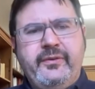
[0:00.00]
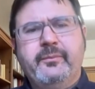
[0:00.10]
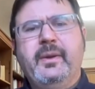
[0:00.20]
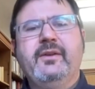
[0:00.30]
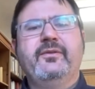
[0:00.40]

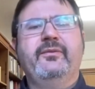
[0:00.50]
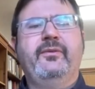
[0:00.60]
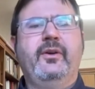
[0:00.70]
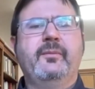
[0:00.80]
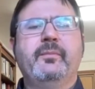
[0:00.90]
many
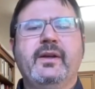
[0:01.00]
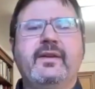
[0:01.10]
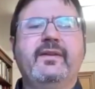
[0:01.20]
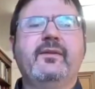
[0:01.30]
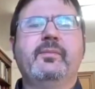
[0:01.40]
foreign
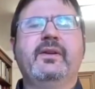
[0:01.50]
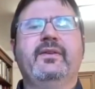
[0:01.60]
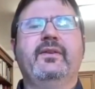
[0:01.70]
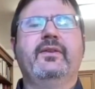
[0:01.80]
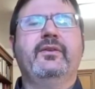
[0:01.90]

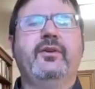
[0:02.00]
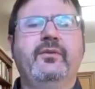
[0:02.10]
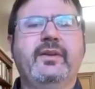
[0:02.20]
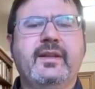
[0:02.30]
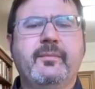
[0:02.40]
participants in the
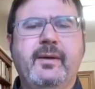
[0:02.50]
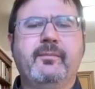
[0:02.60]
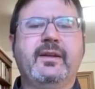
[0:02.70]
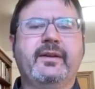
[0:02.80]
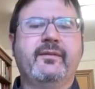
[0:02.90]
Soviet
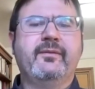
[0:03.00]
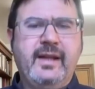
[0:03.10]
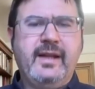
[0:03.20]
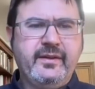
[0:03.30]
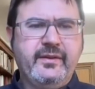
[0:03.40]
Republic of
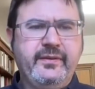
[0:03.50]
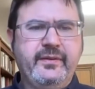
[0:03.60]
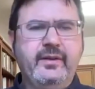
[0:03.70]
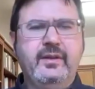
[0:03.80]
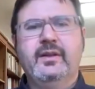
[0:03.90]
Letters
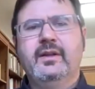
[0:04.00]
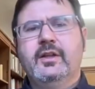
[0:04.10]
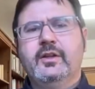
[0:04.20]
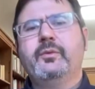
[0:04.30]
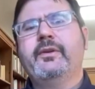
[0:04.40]

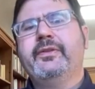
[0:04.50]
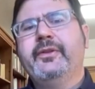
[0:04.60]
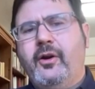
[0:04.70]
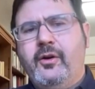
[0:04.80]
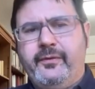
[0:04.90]
to
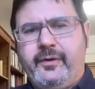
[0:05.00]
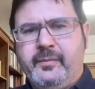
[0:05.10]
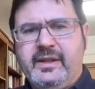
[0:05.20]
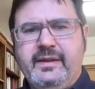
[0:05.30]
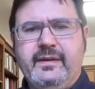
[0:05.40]
withdraw from
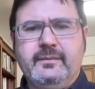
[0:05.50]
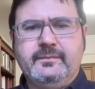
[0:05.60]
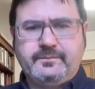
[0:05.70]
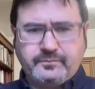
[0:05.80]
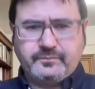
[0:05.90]
it,
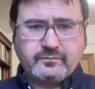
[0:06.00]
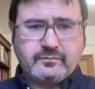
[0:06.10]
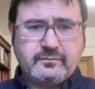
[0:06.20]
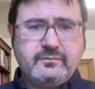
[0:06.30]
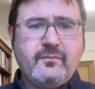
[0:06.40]

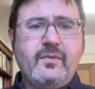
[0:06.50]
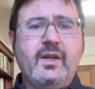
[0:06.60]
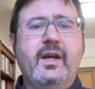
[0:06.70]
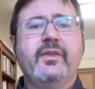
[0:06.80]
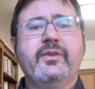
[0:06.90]

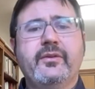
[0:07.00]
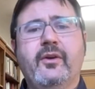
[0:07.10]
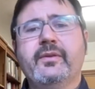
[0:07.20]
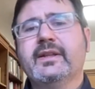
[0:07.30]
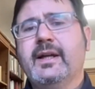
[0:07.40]
and the
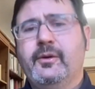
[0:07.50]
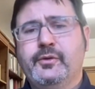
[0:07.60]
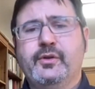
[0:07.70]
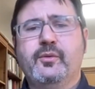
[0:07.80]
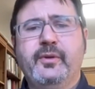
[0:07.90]
Soviet
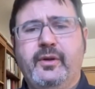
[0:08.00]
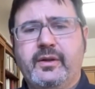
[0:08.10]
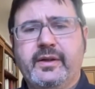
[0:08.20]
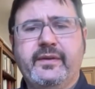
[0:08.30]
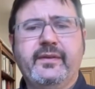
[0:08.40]
cultural
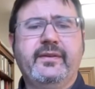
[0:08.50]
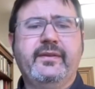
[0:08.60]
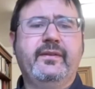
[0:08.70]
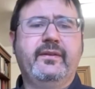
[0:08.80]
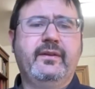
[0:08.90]

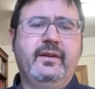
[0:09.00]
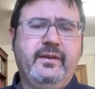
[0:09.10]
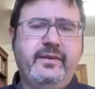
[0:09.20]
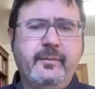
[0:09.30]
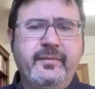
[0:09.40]
bureaucracies
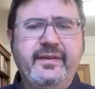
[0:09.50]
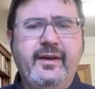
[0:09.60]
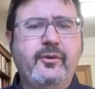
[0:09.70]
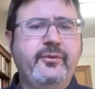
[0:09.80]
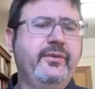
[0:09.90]

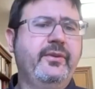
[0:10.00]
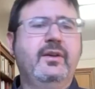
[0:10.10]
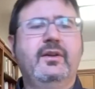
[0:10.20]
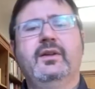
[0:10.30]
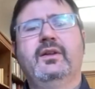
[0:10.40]
themselves
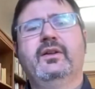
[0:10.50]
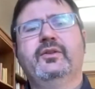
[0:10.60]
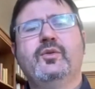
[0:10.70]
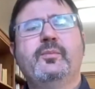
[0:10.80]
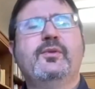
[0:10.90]

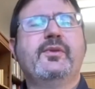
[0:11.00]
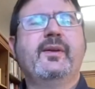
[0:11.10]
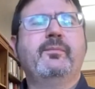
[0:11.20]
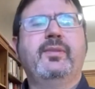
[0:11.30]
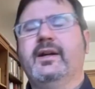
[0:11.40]
to pull the
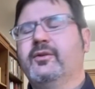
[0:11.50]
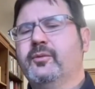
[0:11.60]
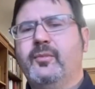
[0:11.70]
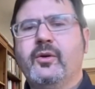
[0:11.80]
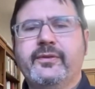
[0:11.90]
plug
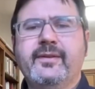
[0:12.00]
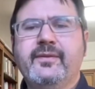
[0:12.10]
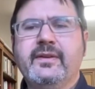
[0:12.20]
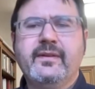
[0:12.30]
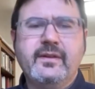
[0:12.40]
on most of
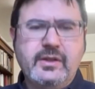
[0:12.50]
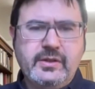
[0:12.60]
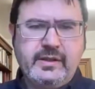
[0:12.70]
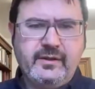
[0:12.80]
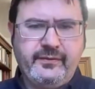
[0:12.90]
its
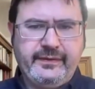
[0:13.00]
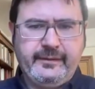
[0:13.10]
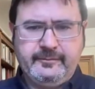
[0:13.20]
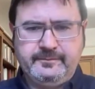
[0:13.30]
initiatives.